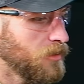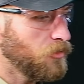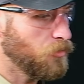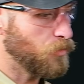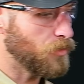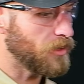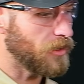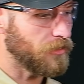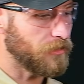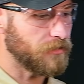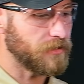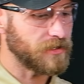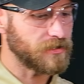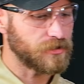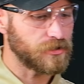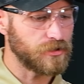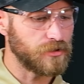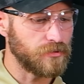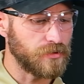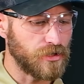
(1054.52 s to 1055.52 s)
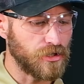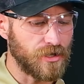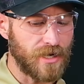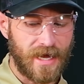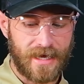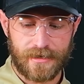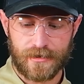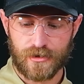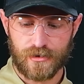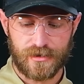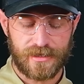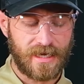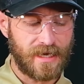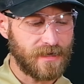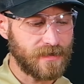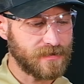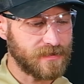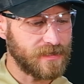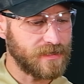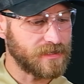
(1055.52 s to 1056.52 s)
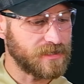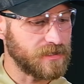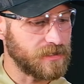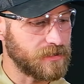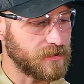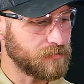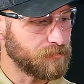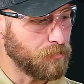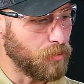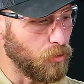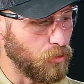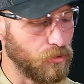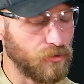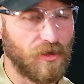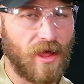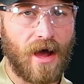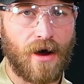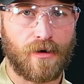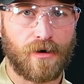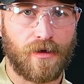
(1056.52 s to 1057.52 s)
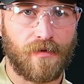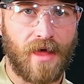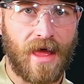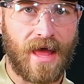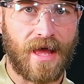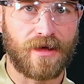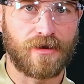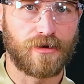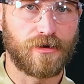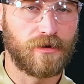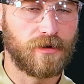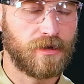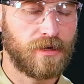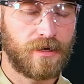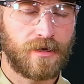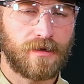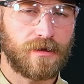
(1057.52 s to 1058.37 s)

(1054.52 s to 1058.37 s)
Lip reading: One other thing too, your natural tendency is to pull down on the handle.